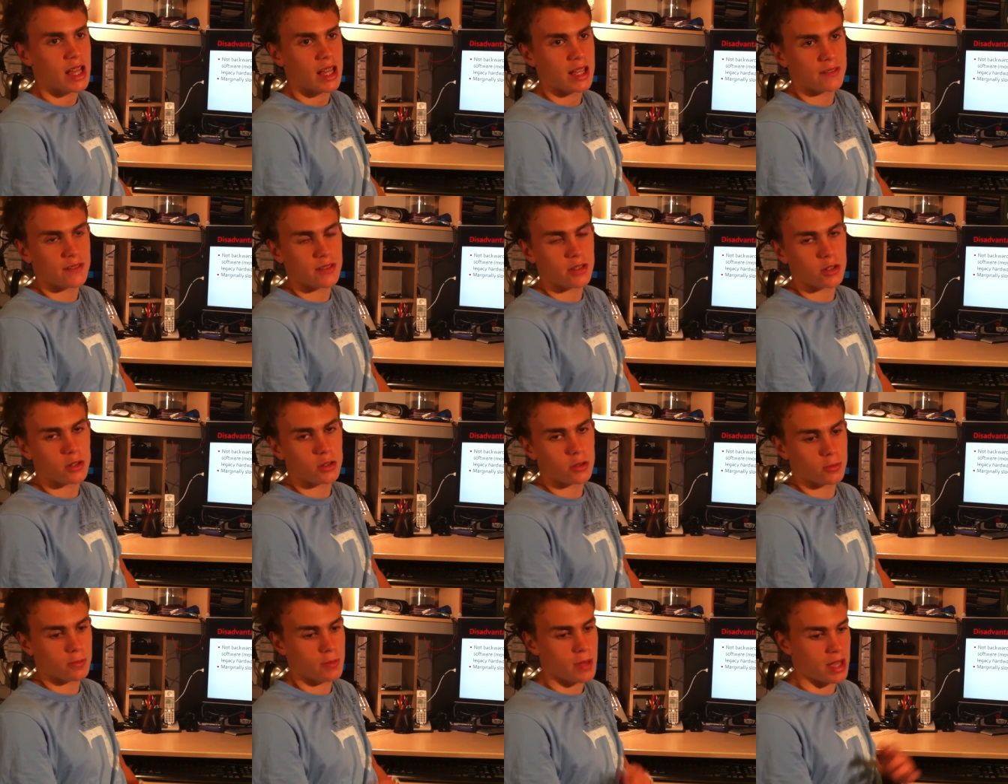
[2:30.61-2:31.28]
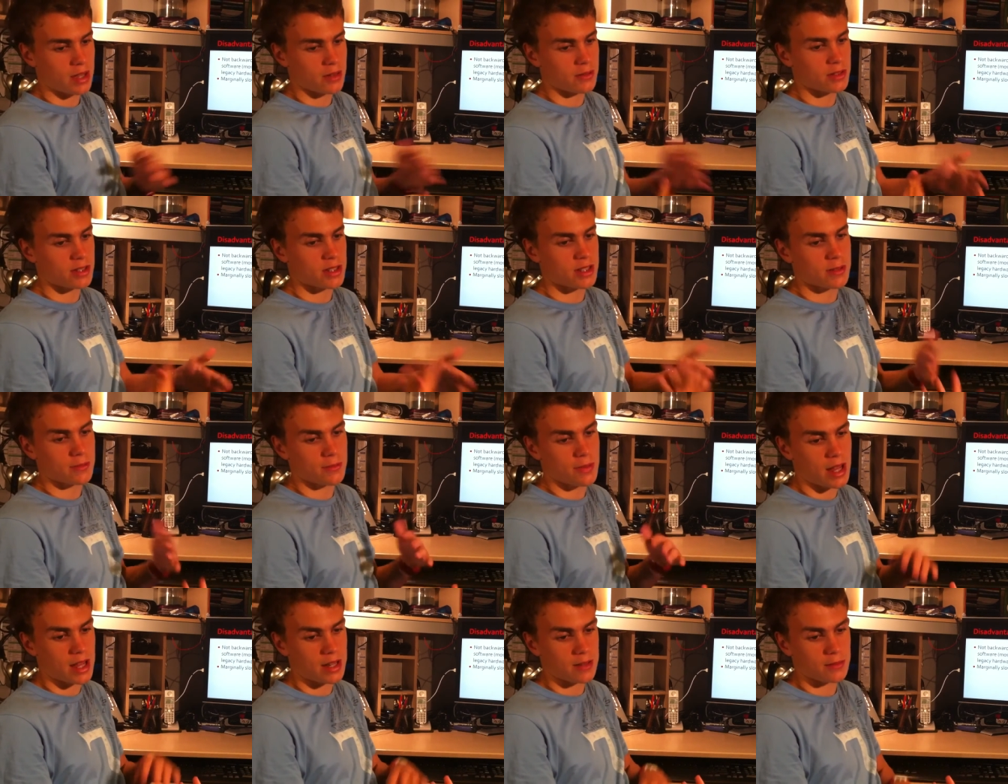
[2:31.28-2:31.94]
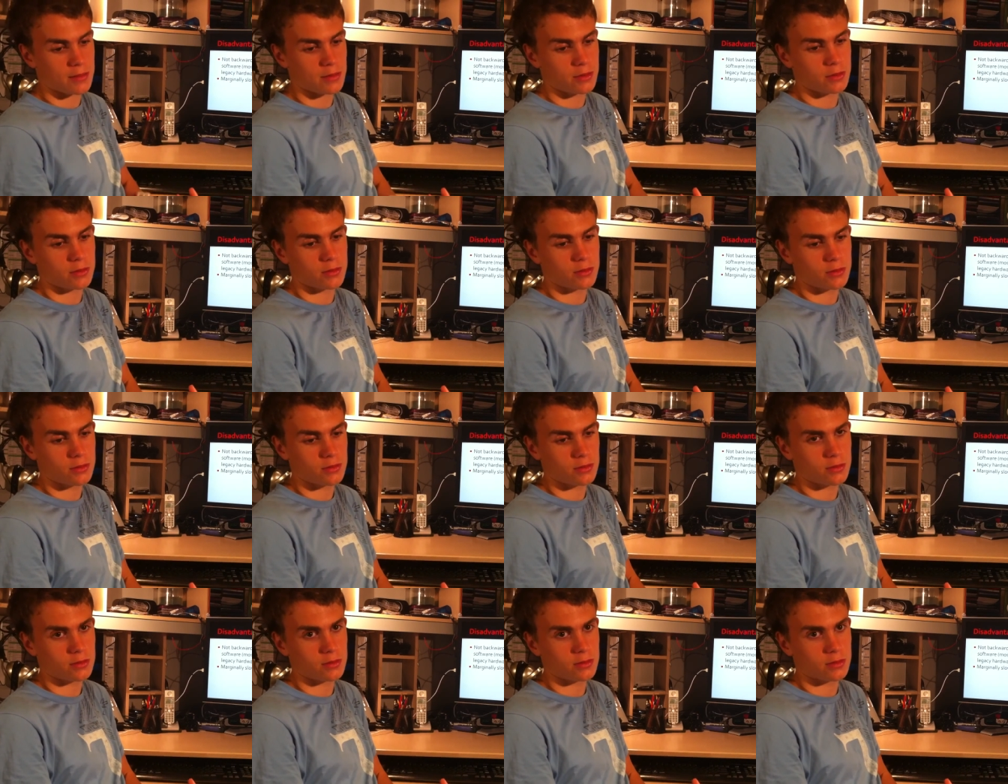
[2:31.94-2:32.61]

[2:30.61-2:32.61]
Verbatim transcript: if it's backwards compatible